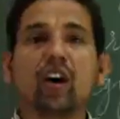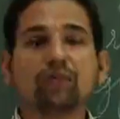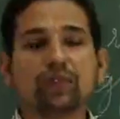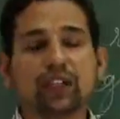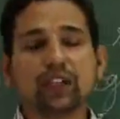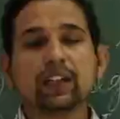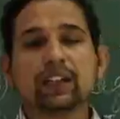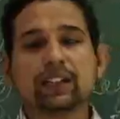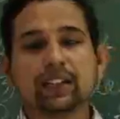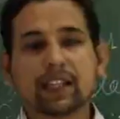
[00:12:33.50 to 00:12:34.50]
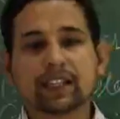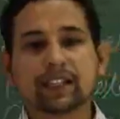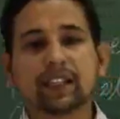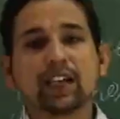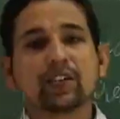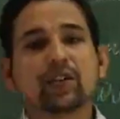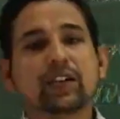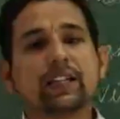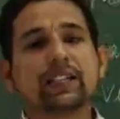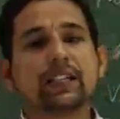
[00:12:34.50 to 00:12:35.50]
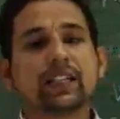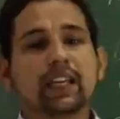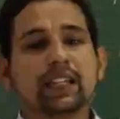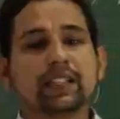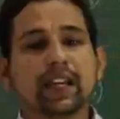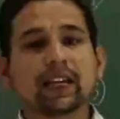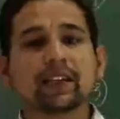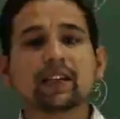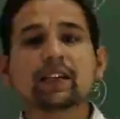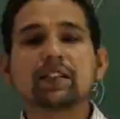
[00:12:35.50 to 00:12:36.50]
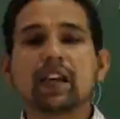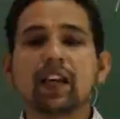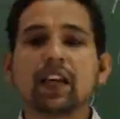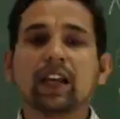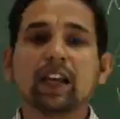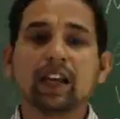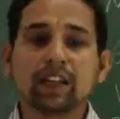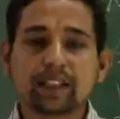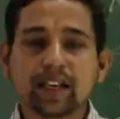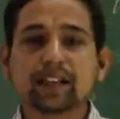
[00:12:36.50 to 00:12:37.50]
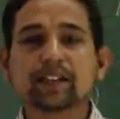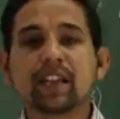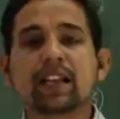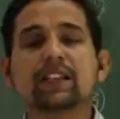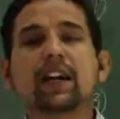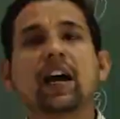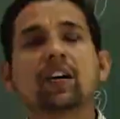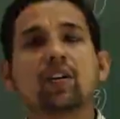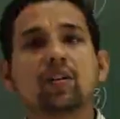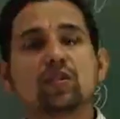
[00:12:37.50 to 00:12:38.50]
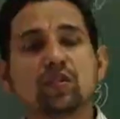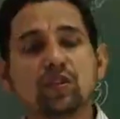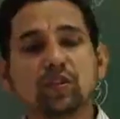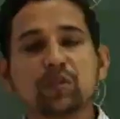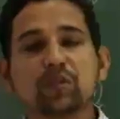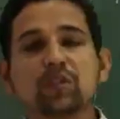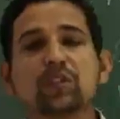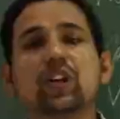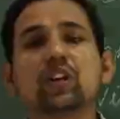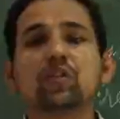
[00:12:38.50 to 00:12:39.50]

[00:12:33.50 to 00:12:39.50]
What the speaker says: of the cells. So insect cells are also used